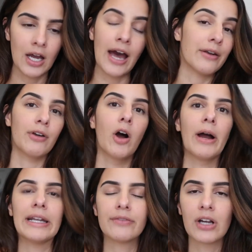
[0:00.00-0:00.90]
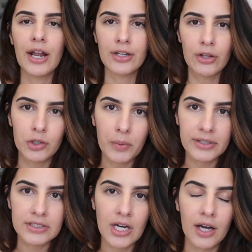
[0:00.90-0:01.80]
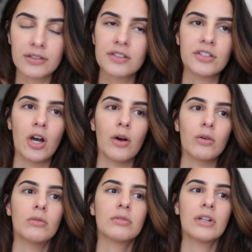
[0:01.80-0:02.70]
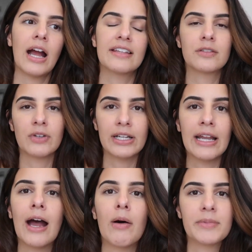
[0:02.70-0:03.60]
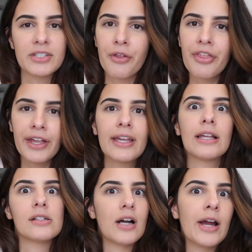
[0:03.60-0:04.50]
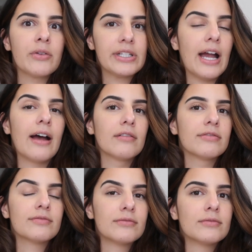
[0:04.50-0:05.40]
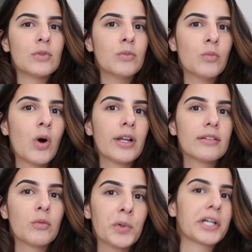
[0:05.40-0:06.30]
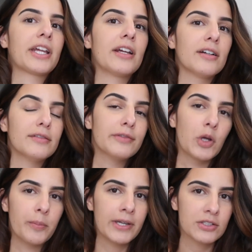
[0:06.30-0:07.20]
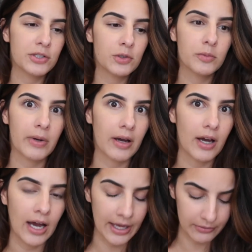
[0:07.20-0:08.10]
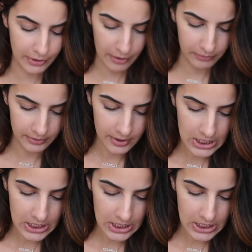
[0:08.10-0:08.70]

I don't know, I never got another one done. So as of right now, I'm still thinking I only have one working fallopian tube. I don't know.